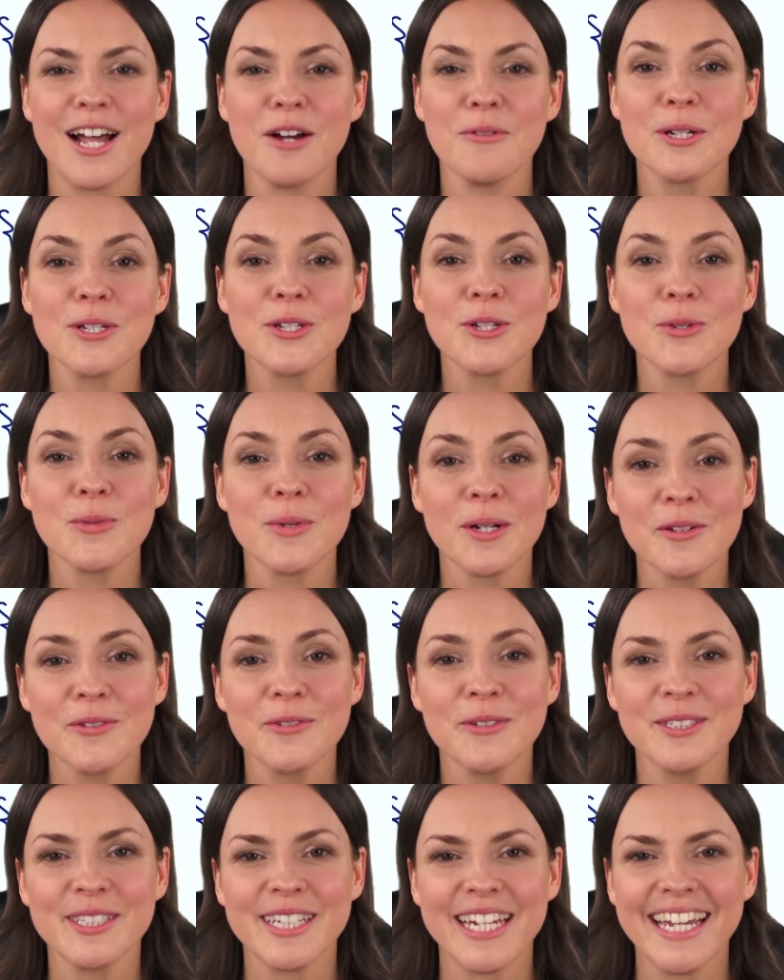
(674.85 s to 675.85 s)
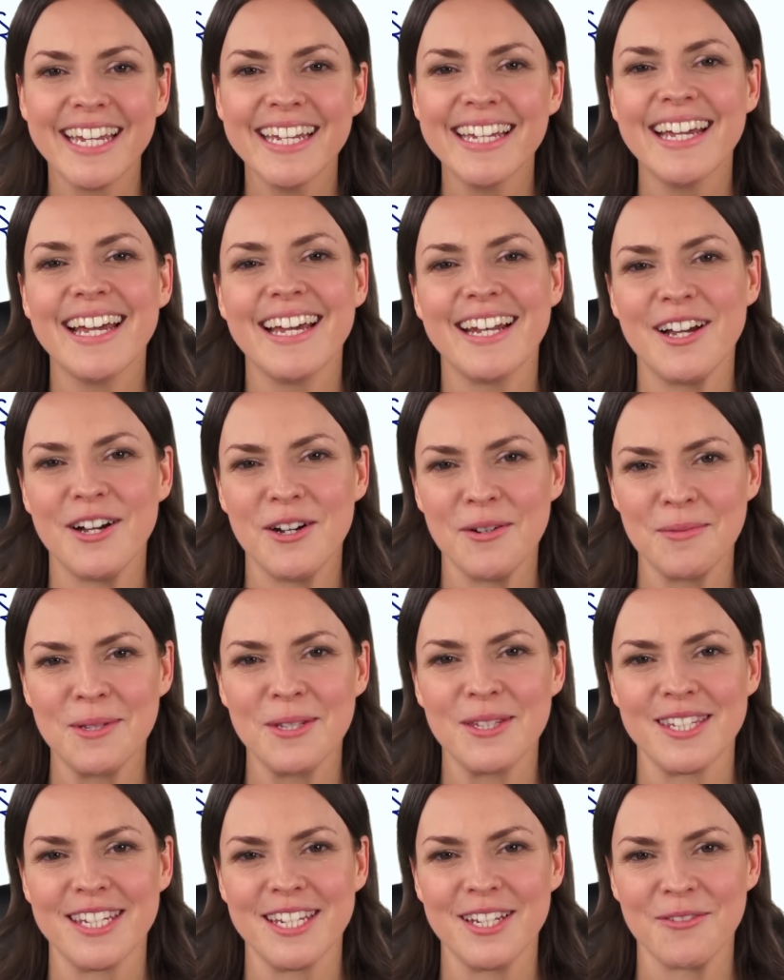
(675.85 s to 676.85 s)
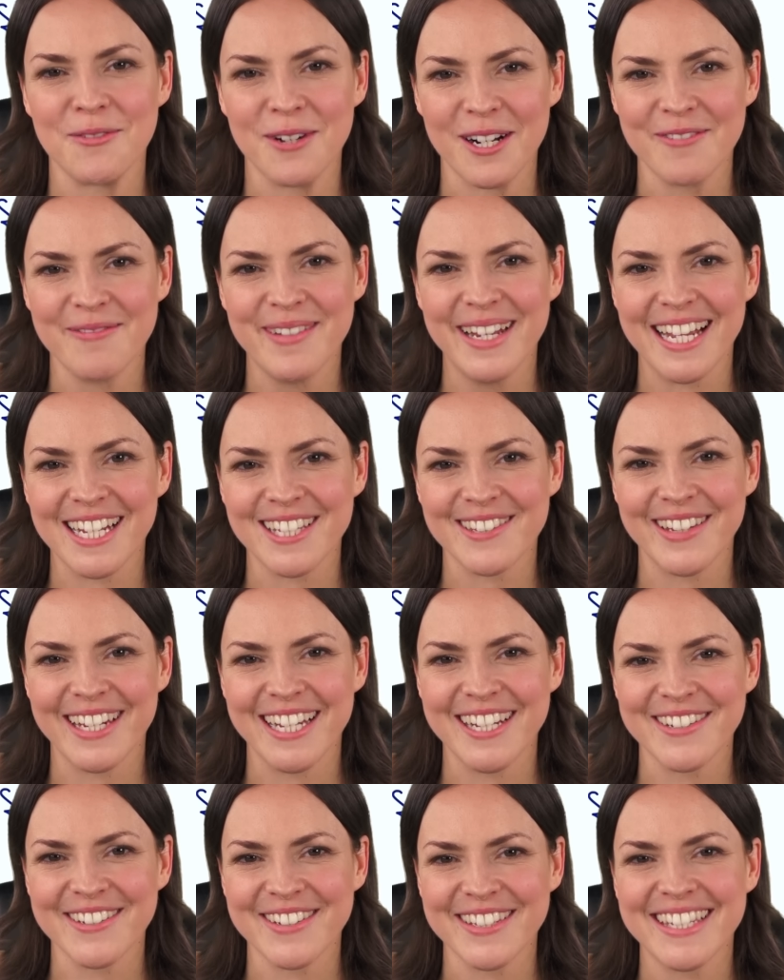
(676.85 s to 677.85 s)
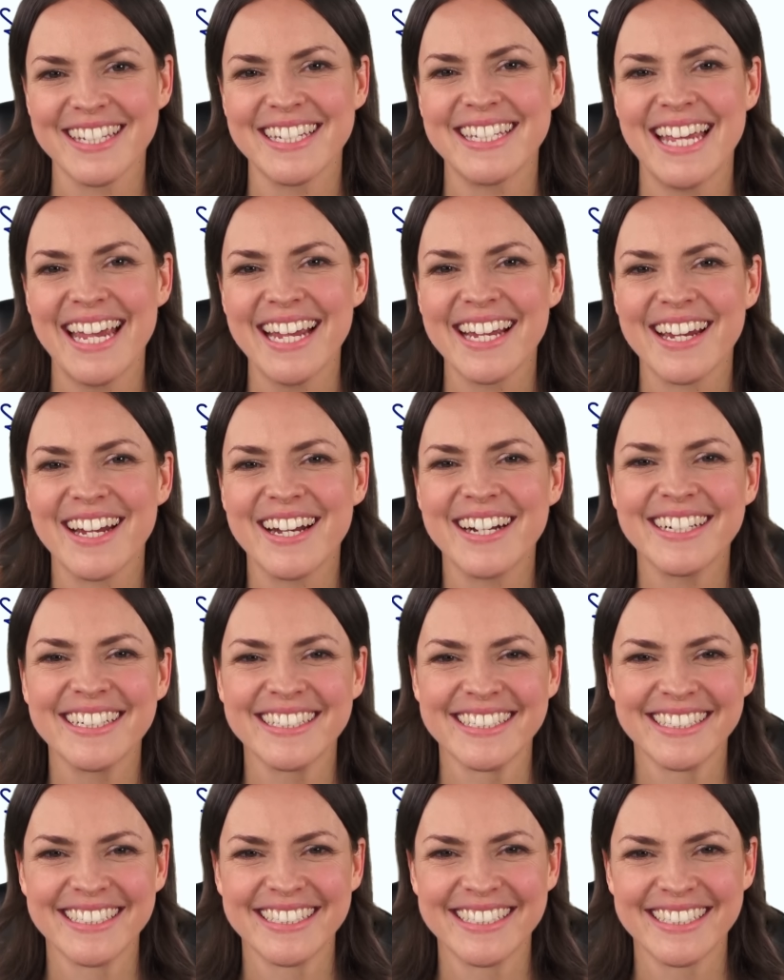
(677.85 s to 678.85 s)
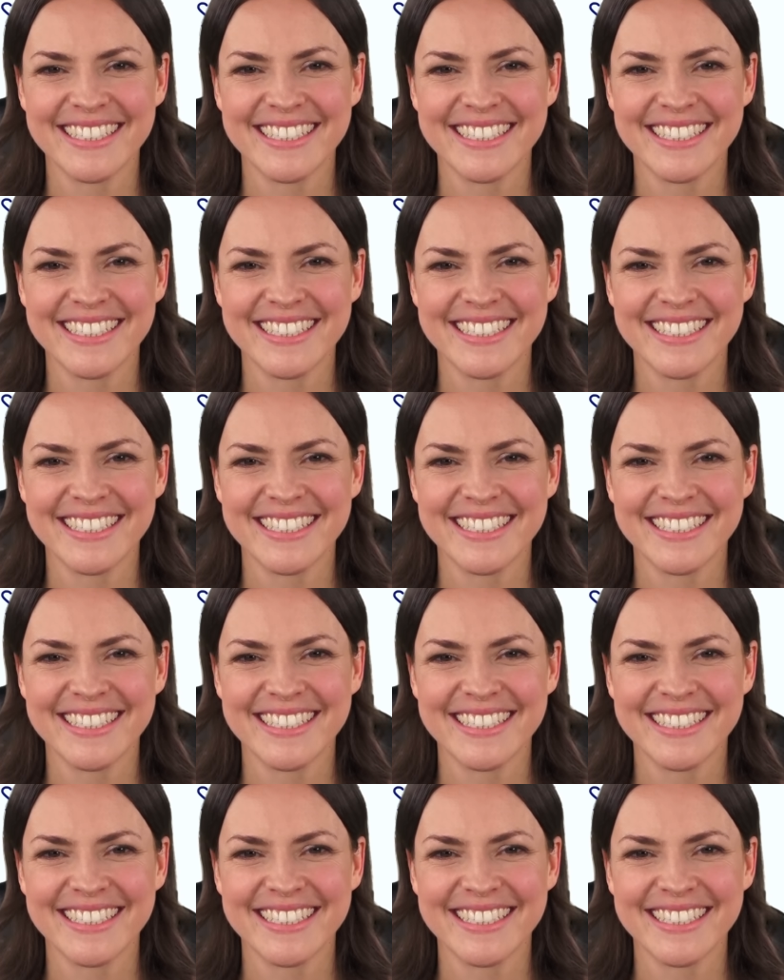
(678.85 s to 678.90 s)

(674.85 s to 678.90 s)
I wish you a wonderful day, and I hope to see you in one of my next videos. Take care.